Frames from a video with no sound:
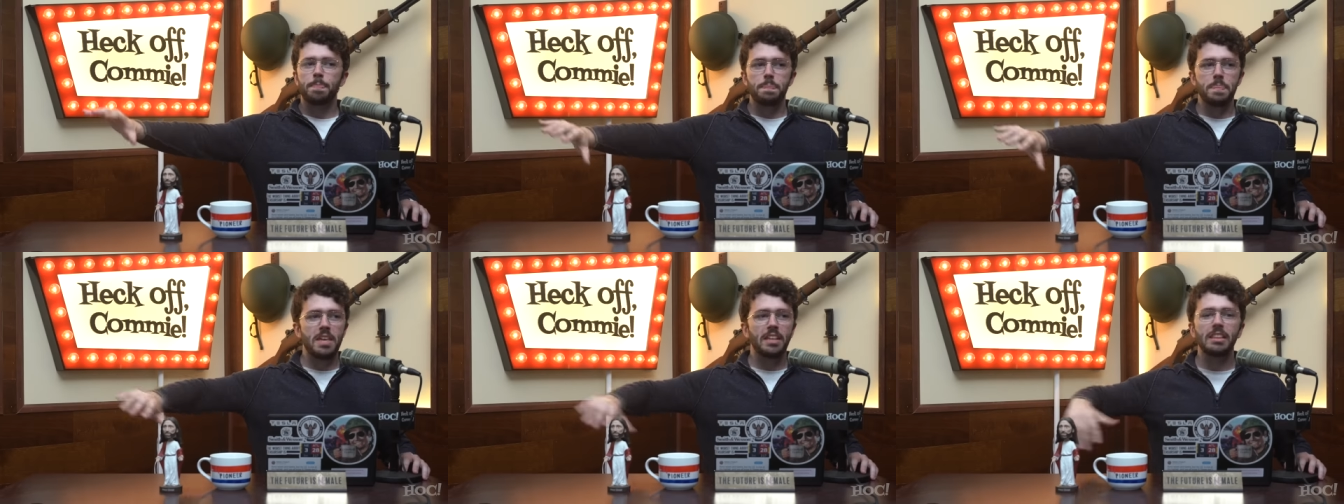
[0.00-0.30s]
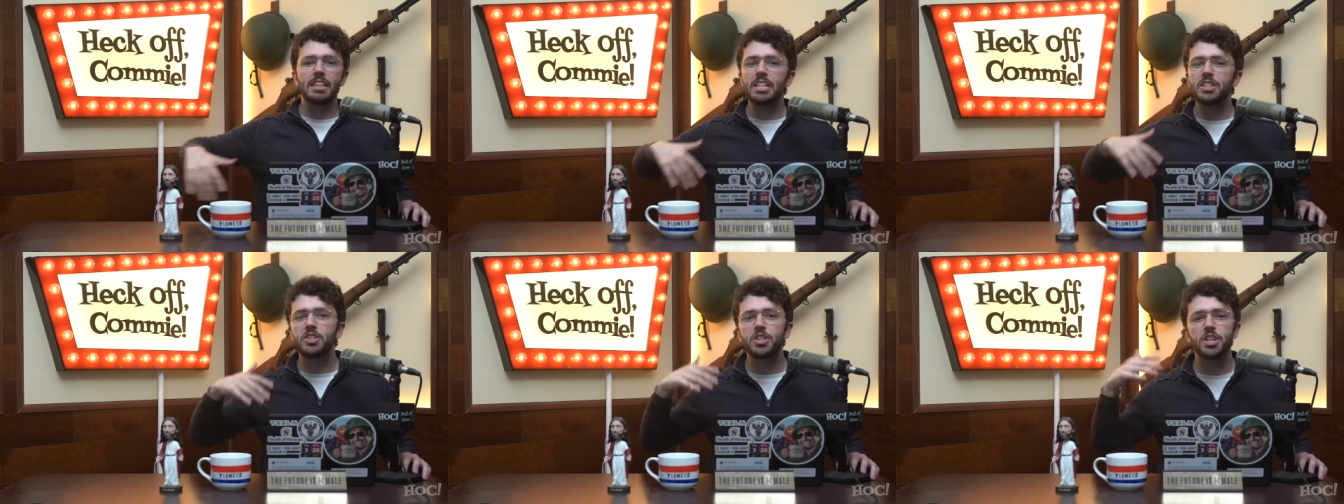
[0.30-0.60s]
at
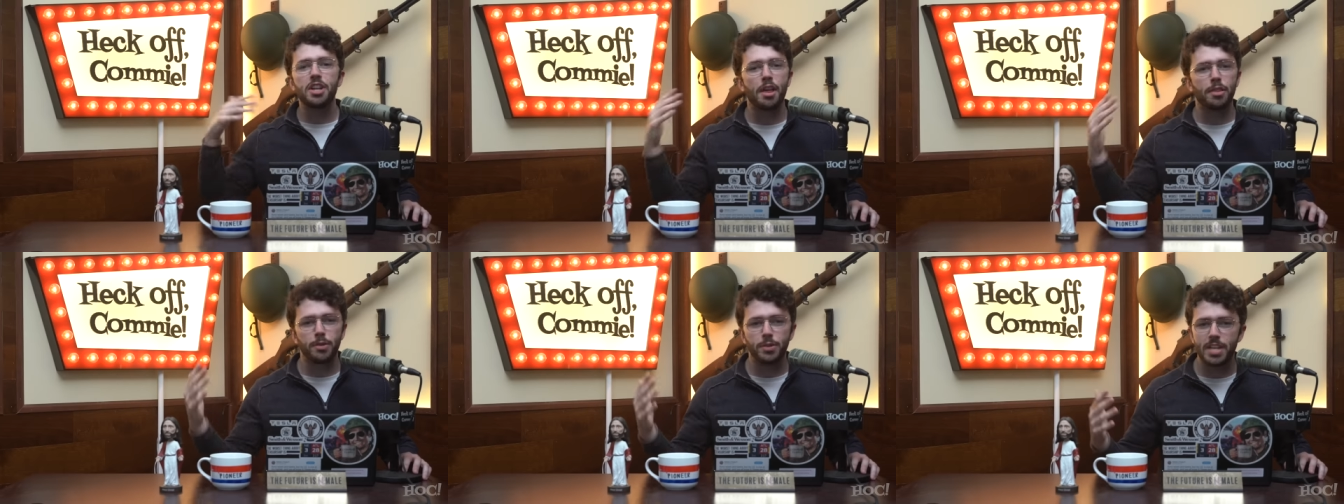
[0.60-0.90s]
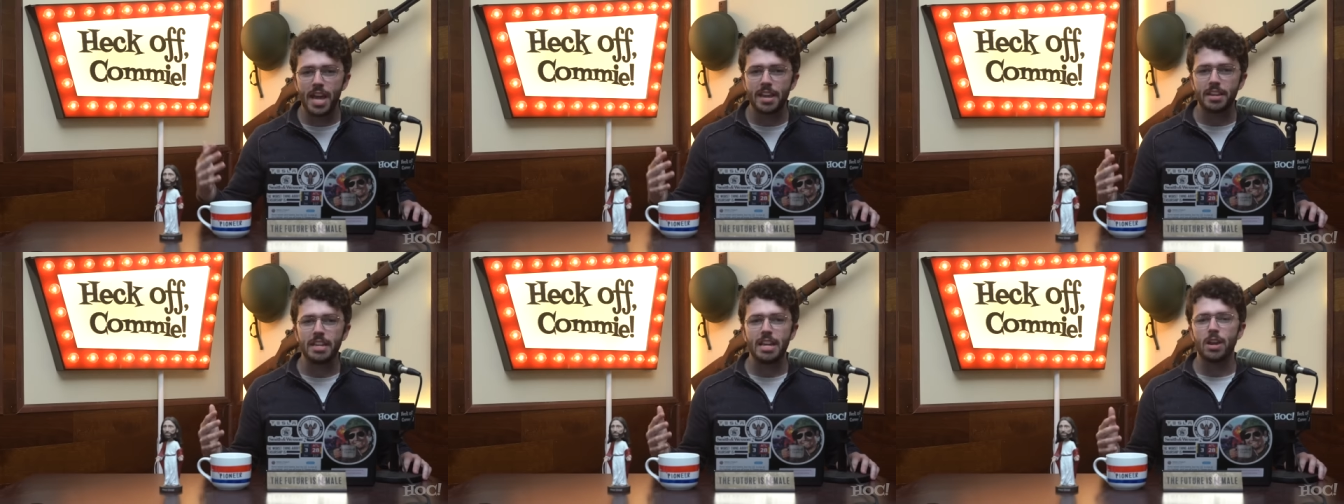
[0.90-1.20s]
least another
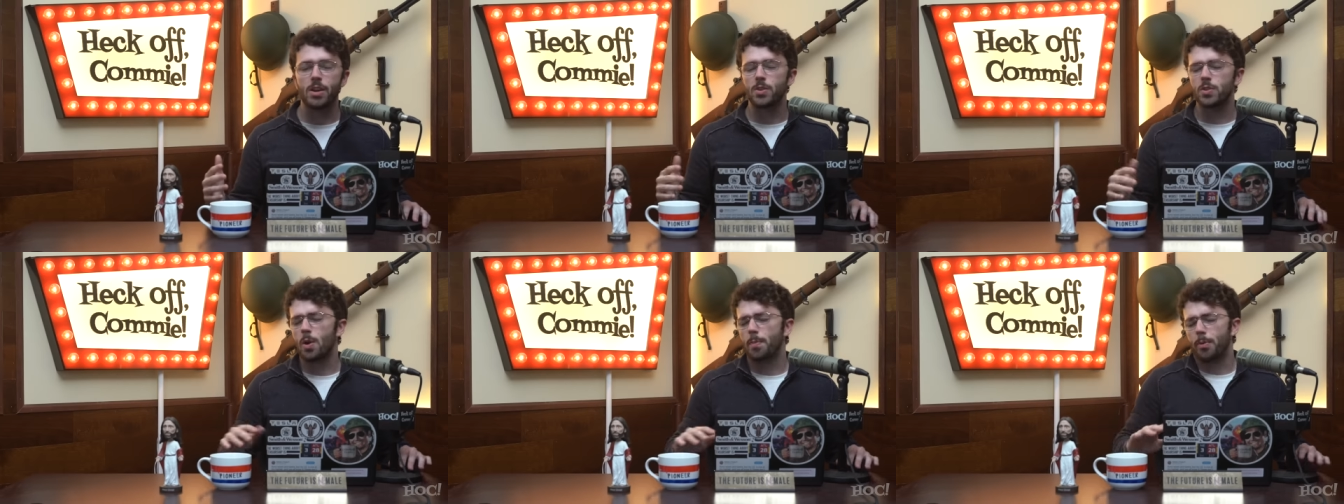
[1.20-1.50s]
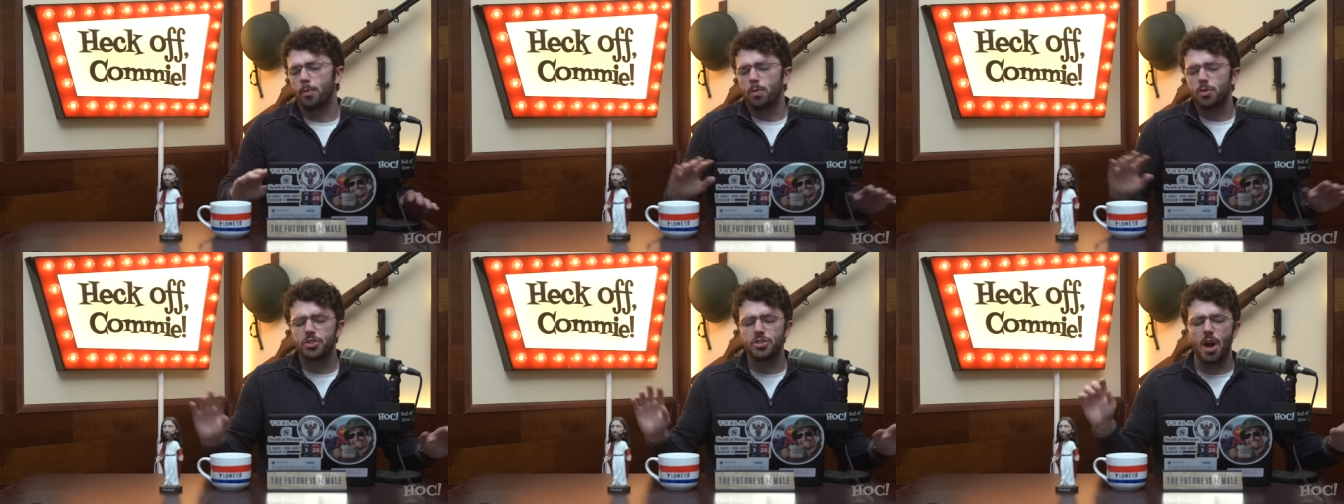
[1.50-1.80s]
10 years. Oh, but
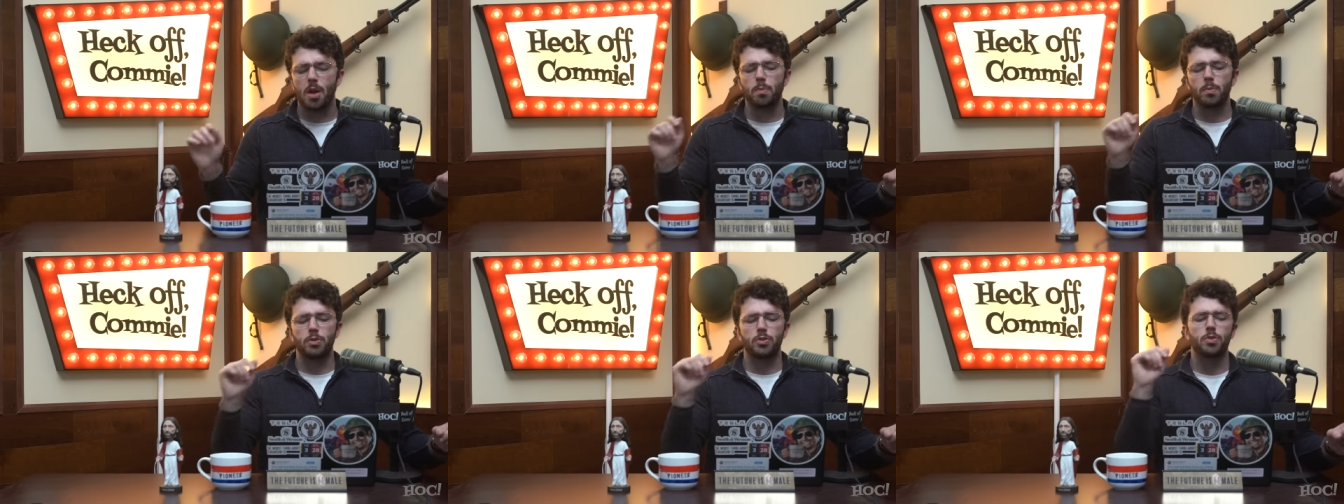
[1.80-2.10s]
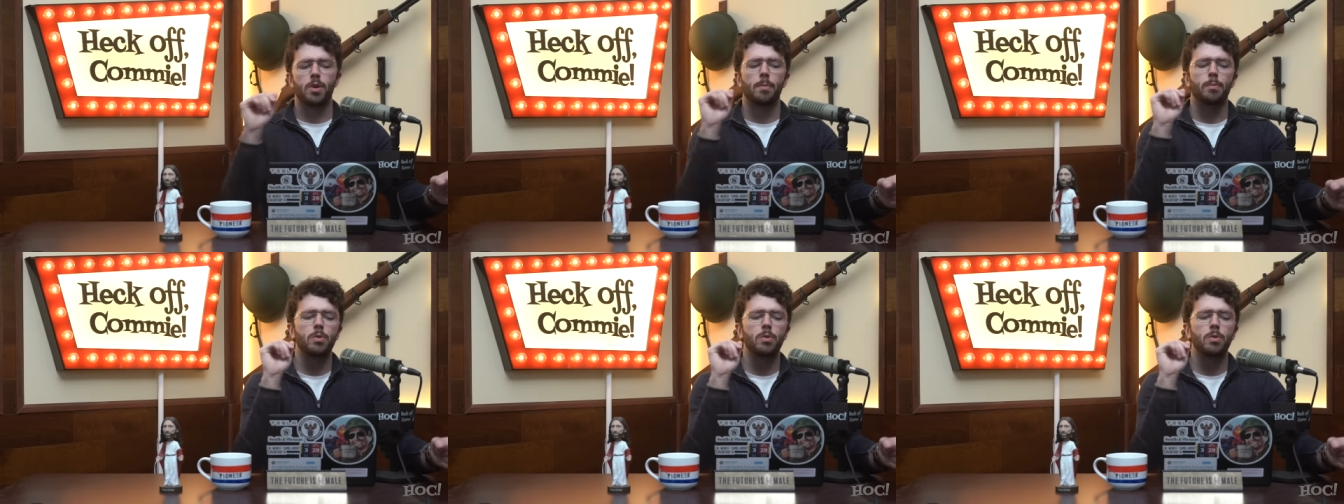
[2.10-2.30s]
we're done with Trump.